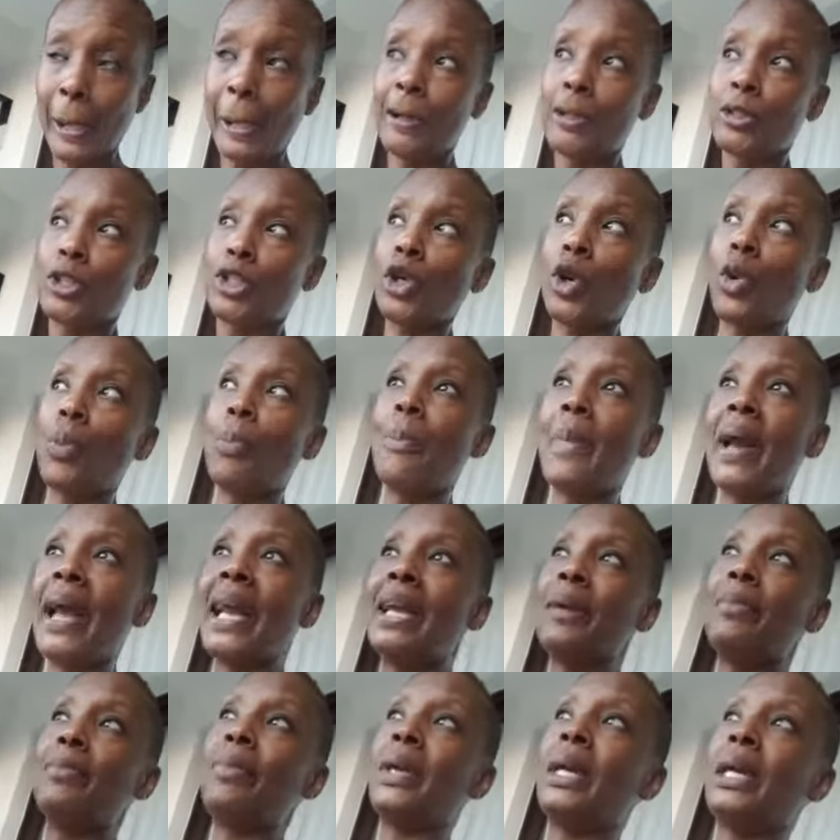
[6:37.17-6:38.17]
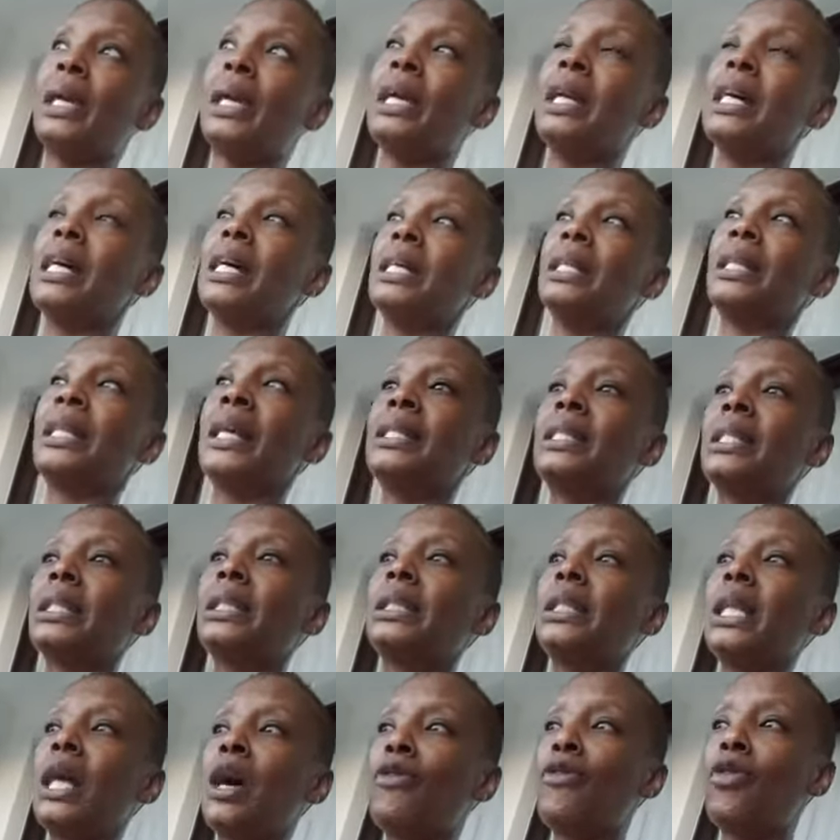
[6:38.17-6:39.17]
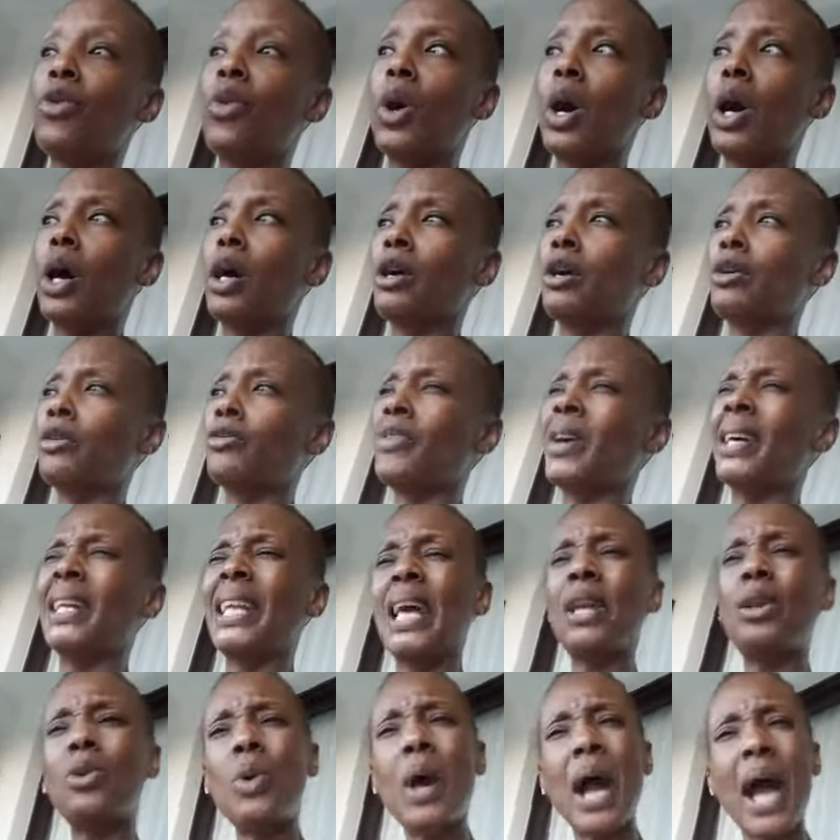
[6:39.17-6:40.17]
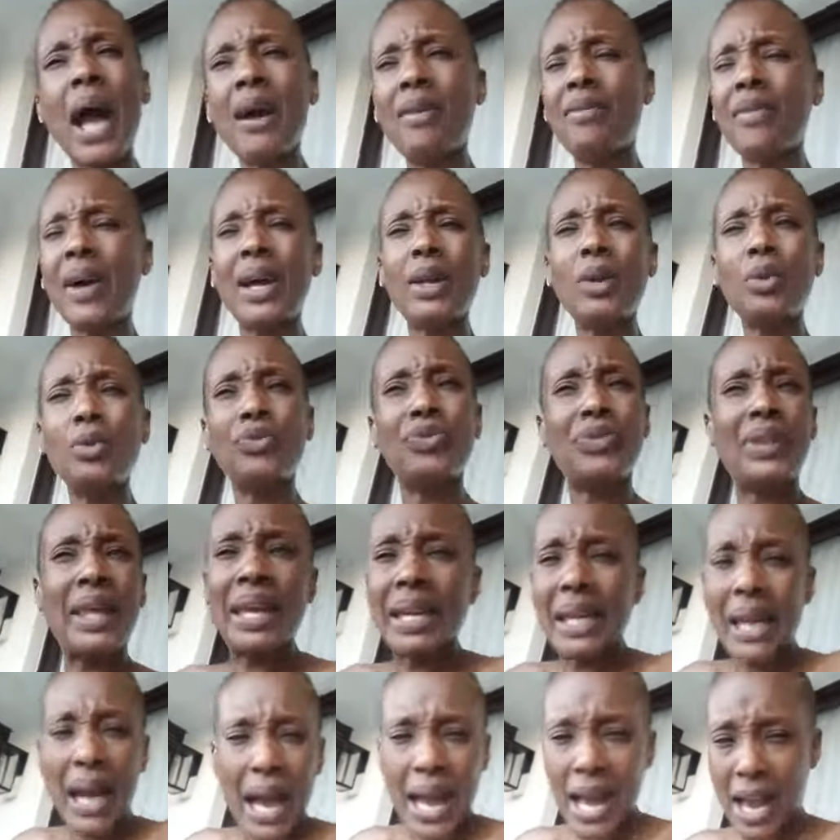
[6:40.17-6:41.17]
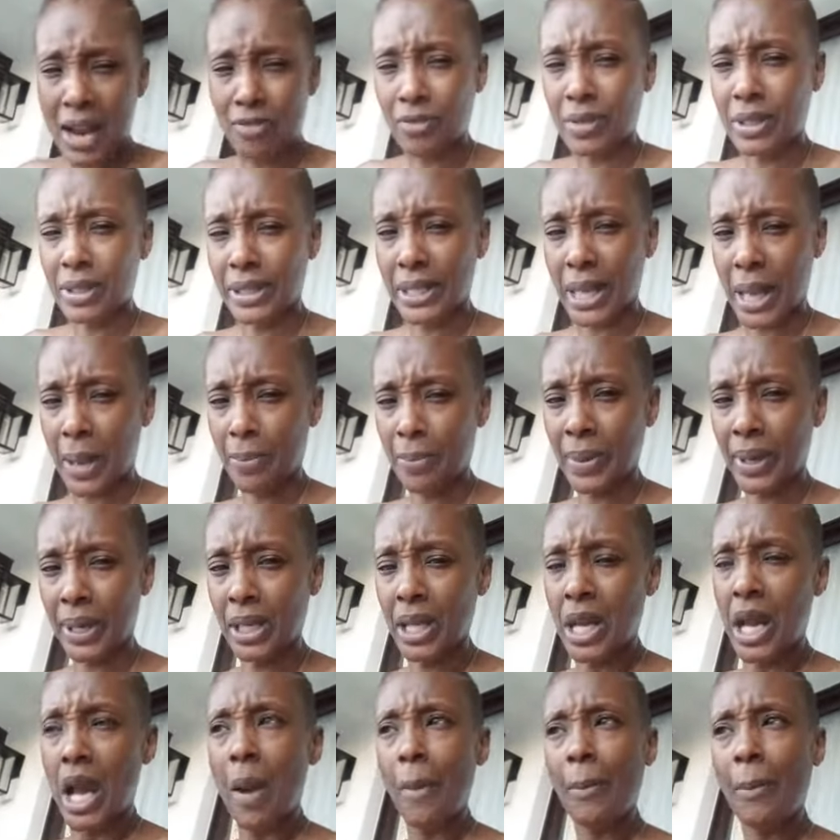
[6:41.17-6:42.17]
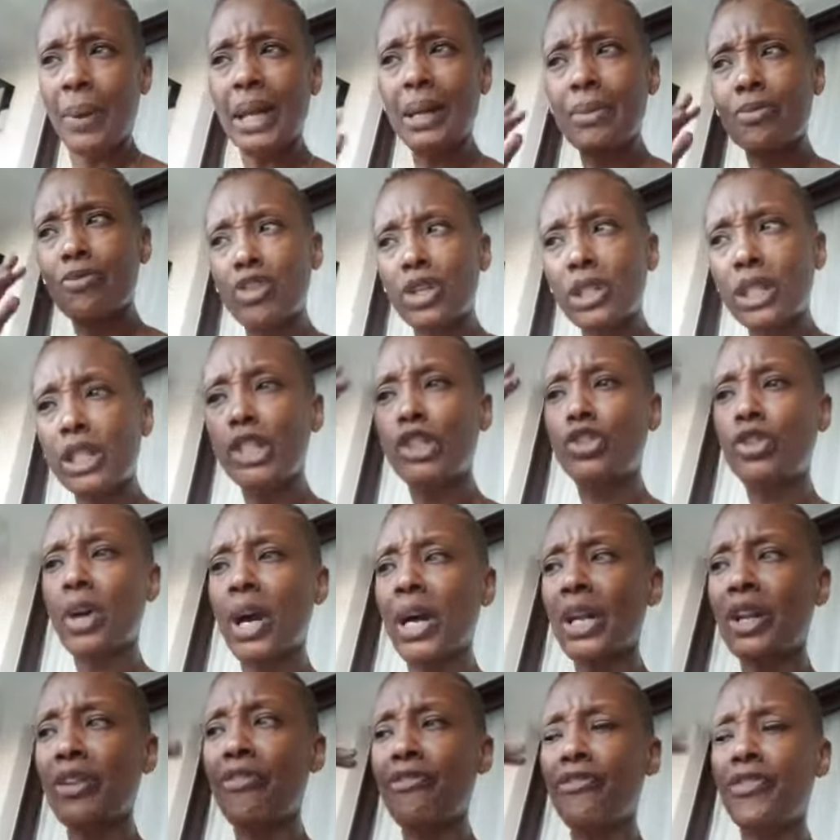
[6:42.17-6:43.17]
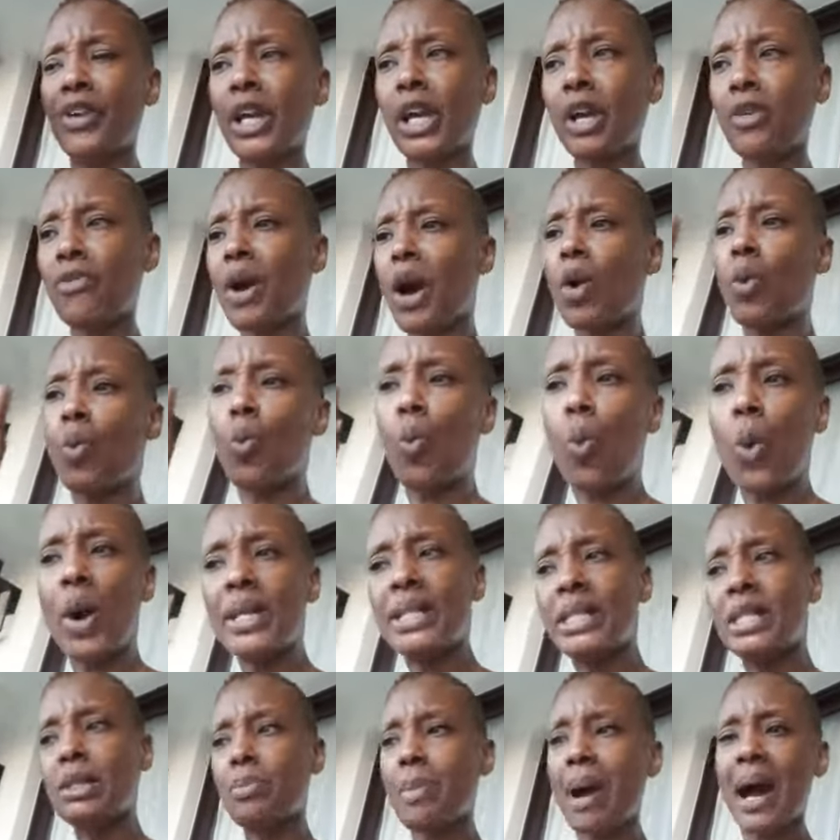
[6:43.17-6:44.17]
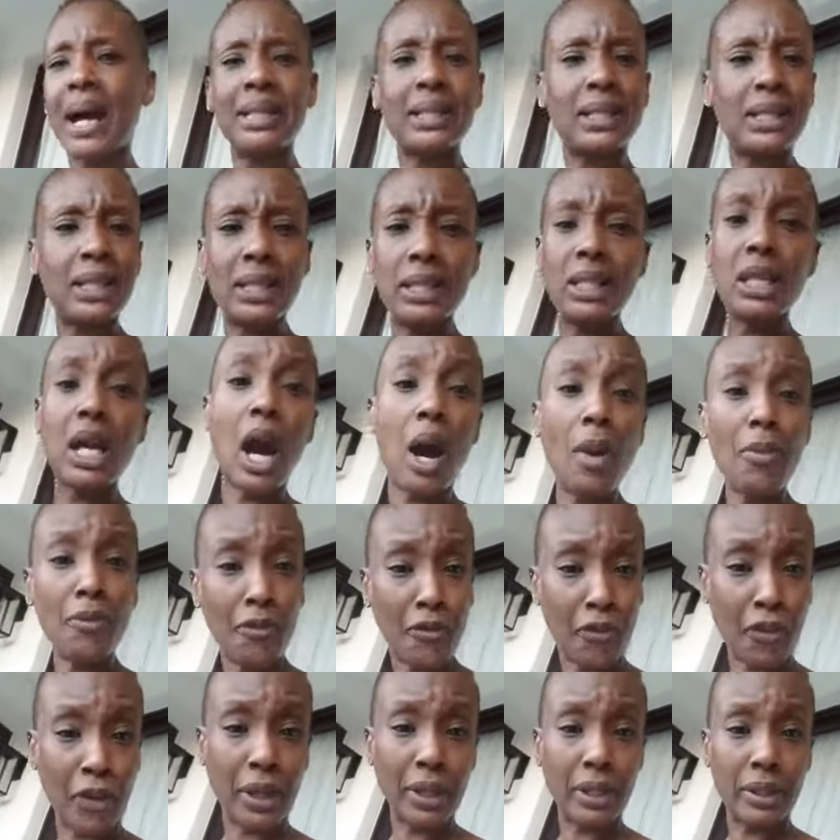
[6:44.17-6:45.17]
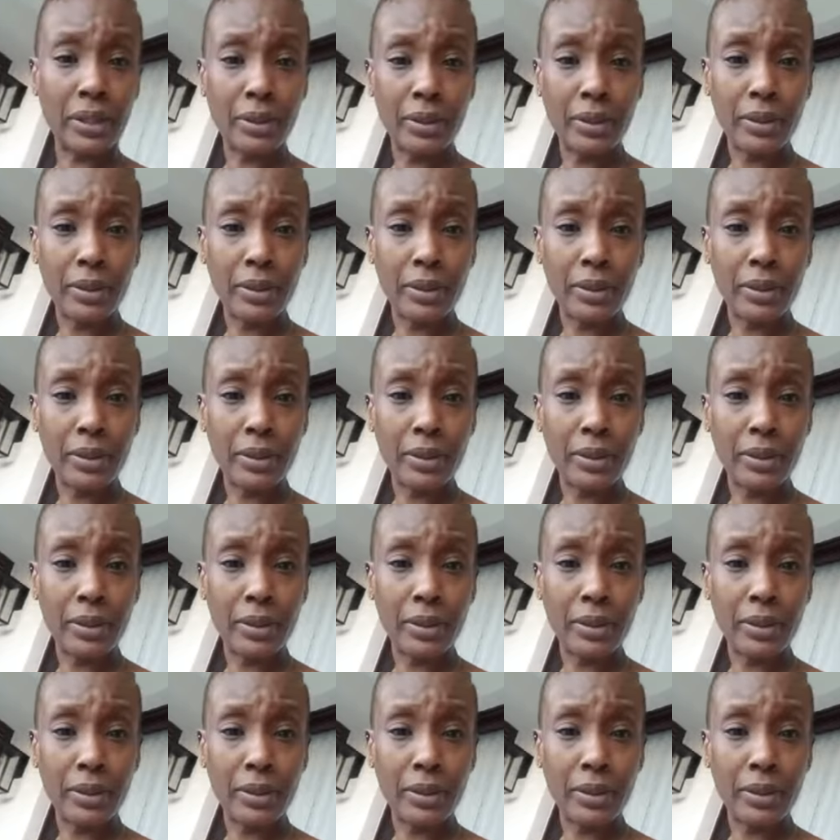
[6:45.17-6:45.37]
So maybe there's a level of, and I don't think I have resentment, but I'm really trying to figure out what's my discomfort,